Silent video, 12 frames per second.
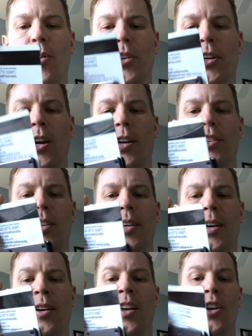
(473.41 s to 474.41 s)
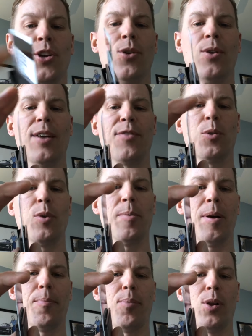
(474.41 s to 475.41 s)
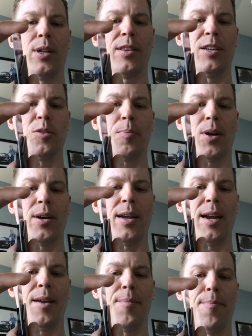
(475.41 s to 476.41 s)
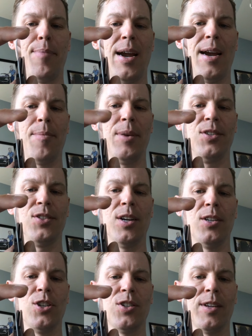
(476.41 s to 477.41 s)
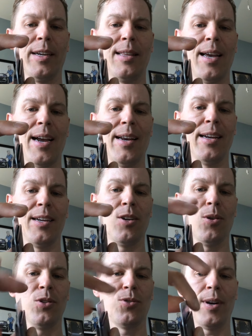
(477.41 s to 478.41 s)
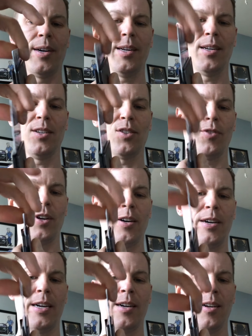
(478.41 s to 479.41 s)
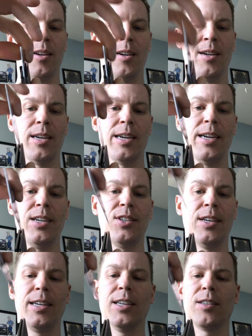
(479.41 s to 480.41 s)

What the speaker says: other cards in there. You don't have to worry about pulling things apart, and bam, it's done just like that. It goes right in. It's very easy to get